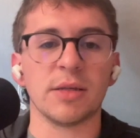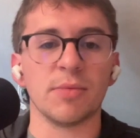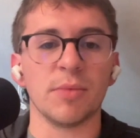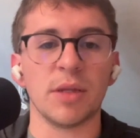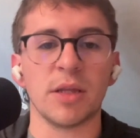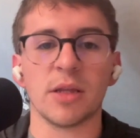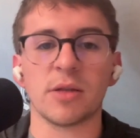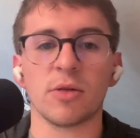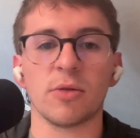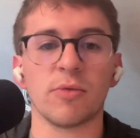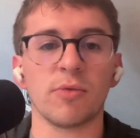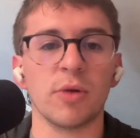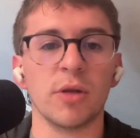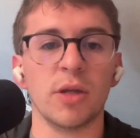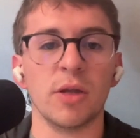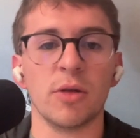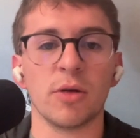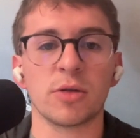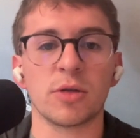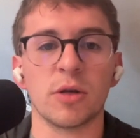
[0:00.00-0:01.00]
that's something that they'll
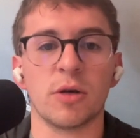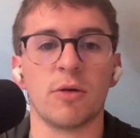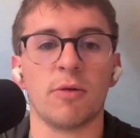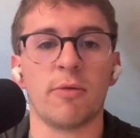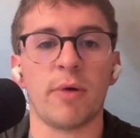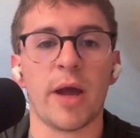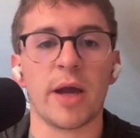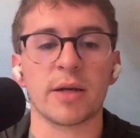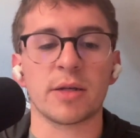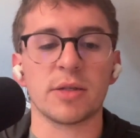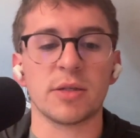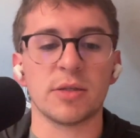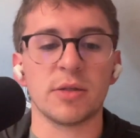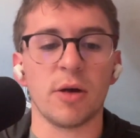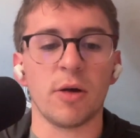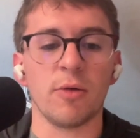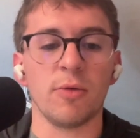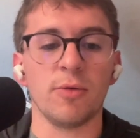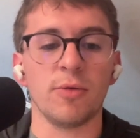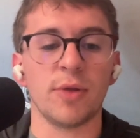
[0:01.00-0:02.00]
really look to correct.
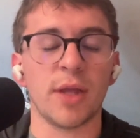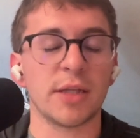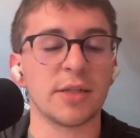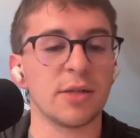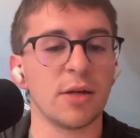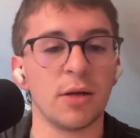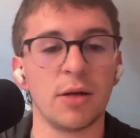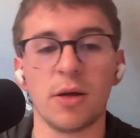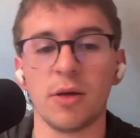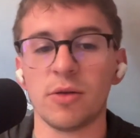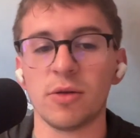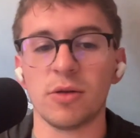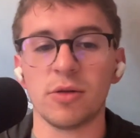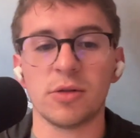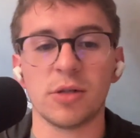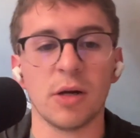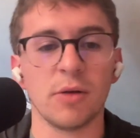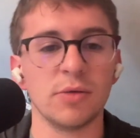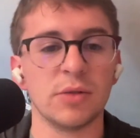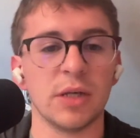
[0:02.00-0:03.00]
So that's another
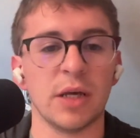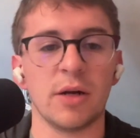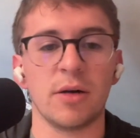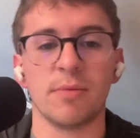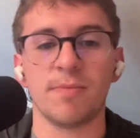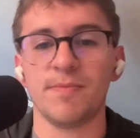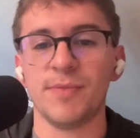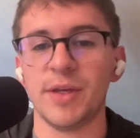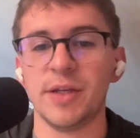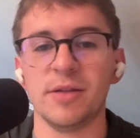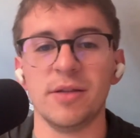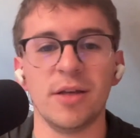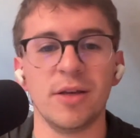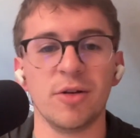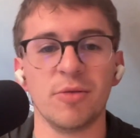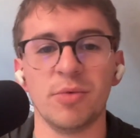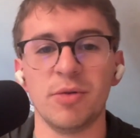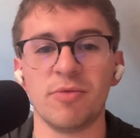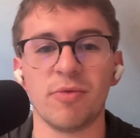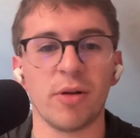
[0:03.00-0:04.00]
tone setter.
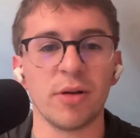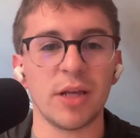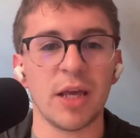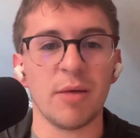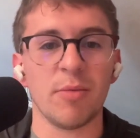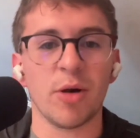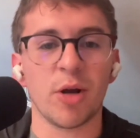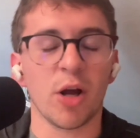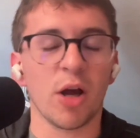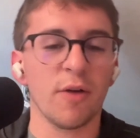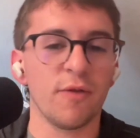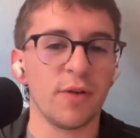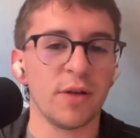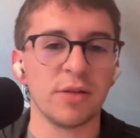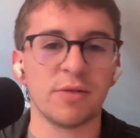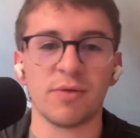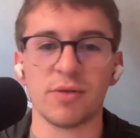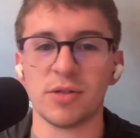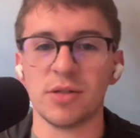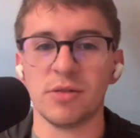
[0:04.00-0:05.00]
It'll be run game on
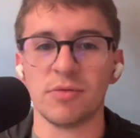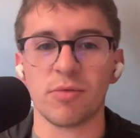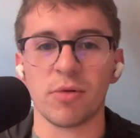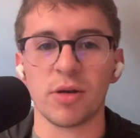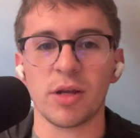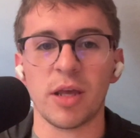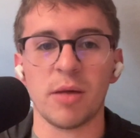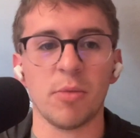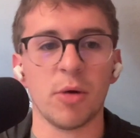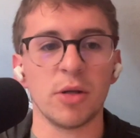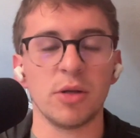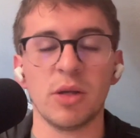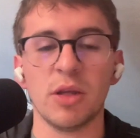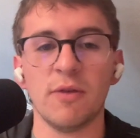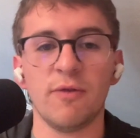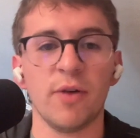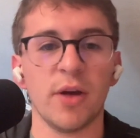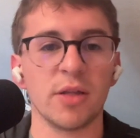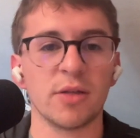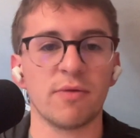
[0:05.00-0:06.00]
offense versus run game on
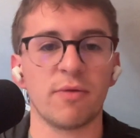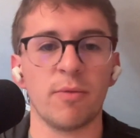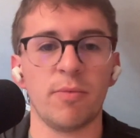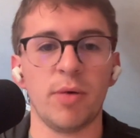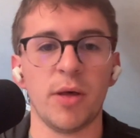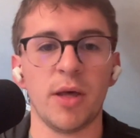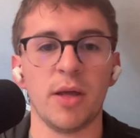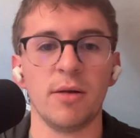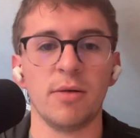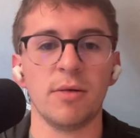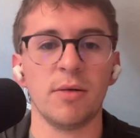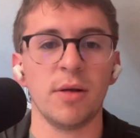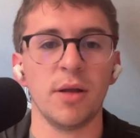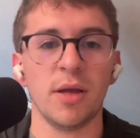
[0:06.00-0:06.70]
defense for Pitt.